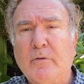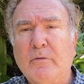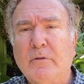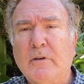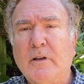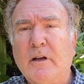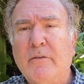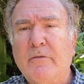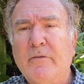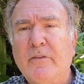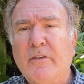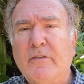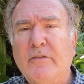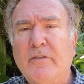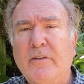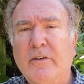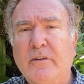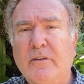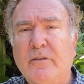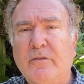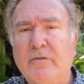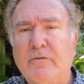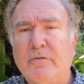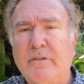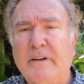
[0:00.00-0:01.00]
who love this
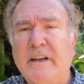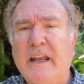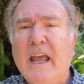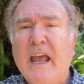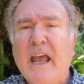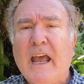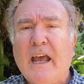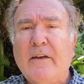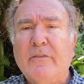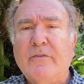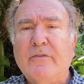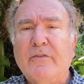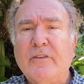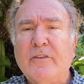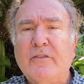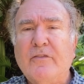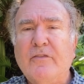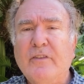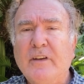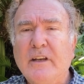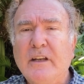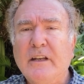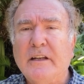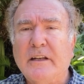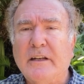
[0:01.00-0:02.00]
industry have
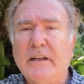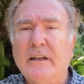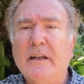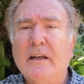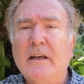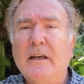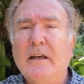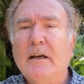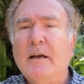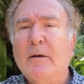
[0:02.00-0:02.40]
succeeded